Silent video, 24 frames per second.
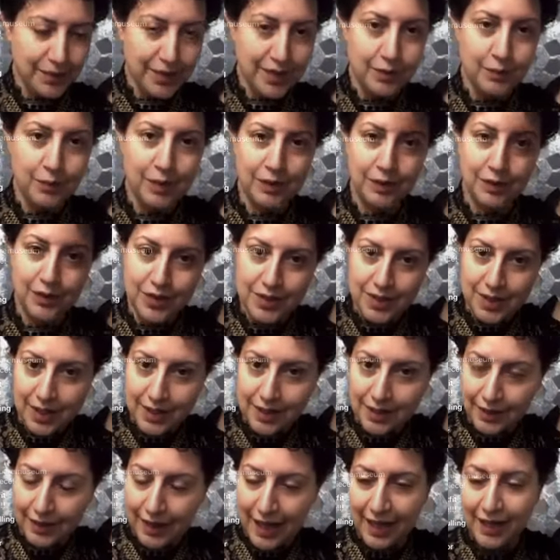what looks
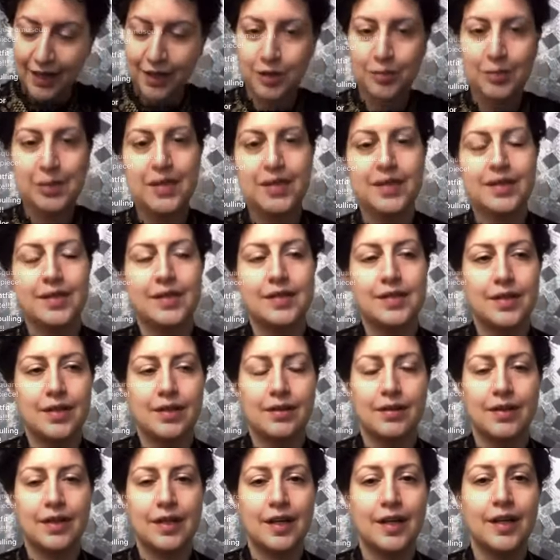like the lacquered pieces that
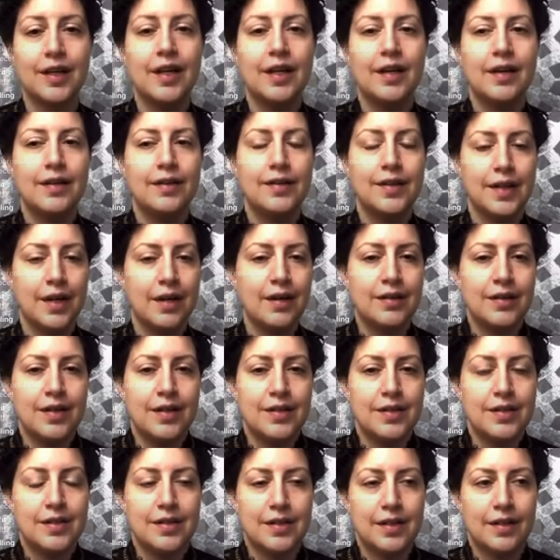are there, they aren't
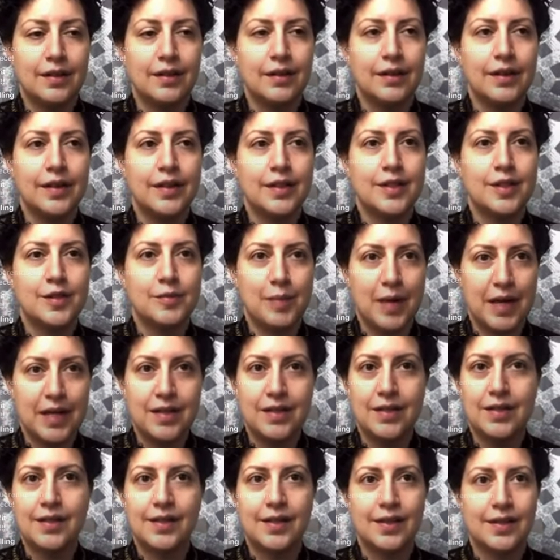necessarily
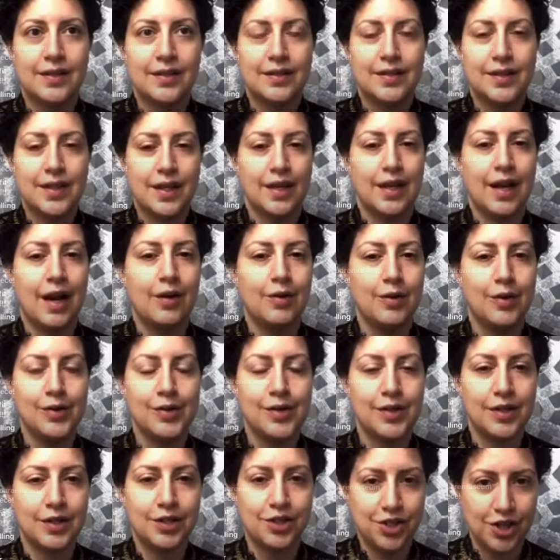spending 10
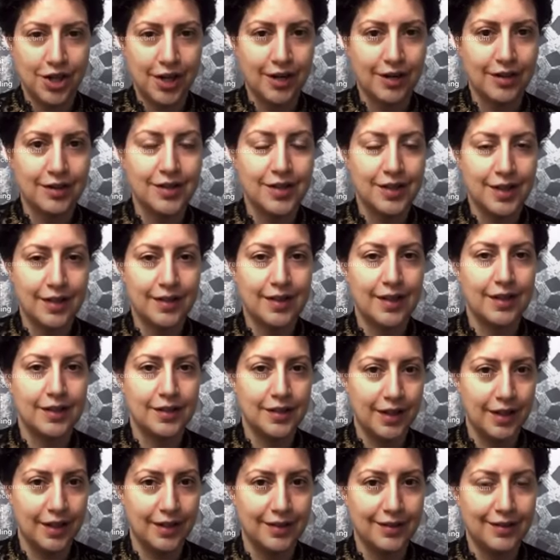hours in a chair to get that
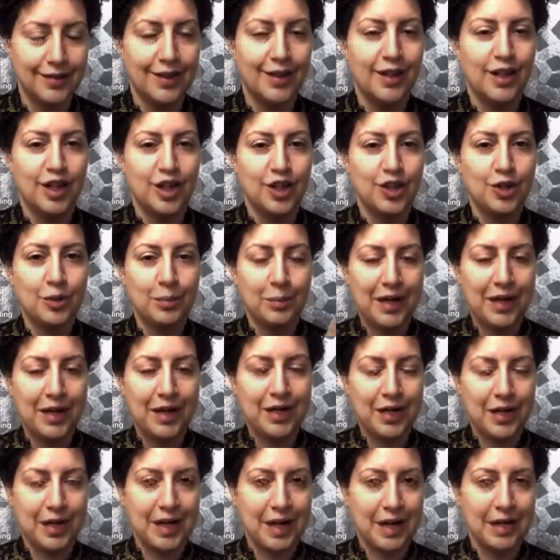done. You might
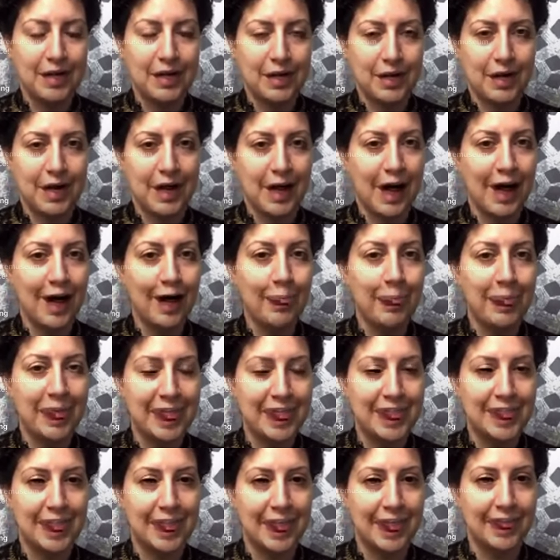just insert right. a
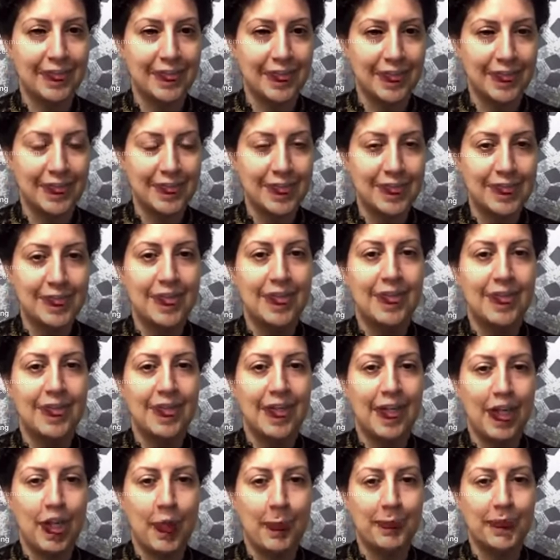hairpiece like this
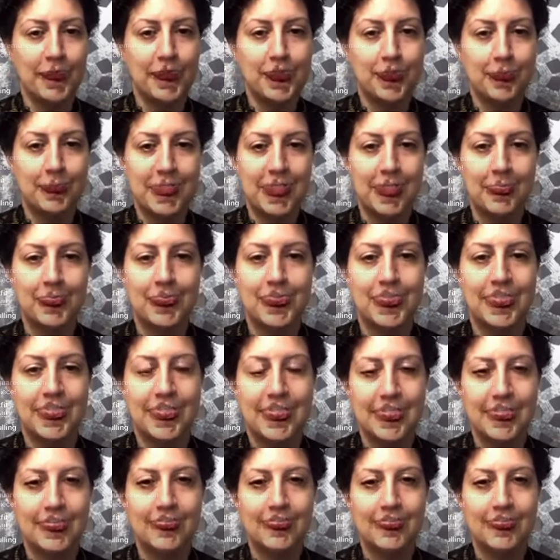um, to be able to
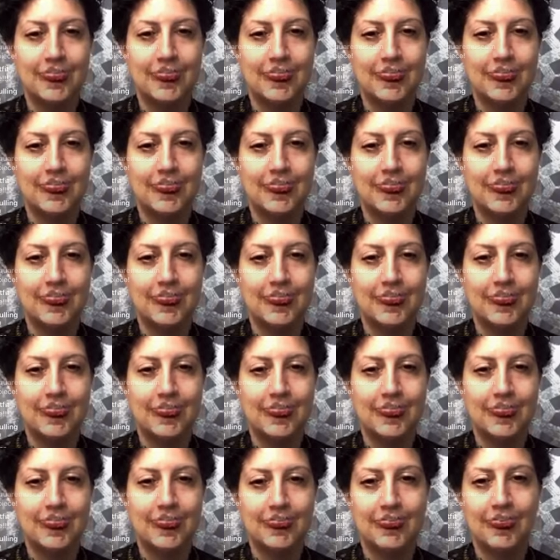give
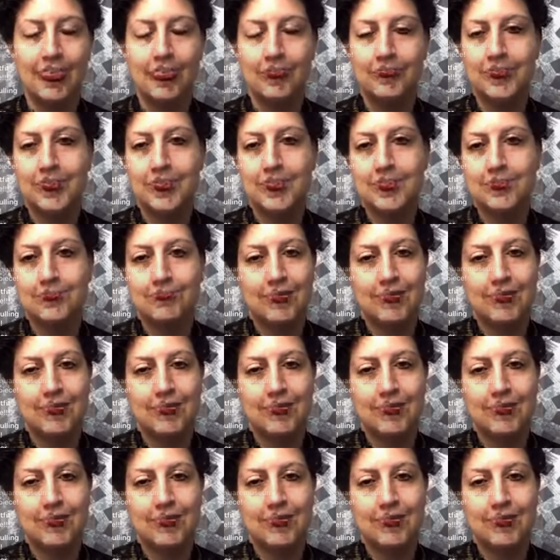of this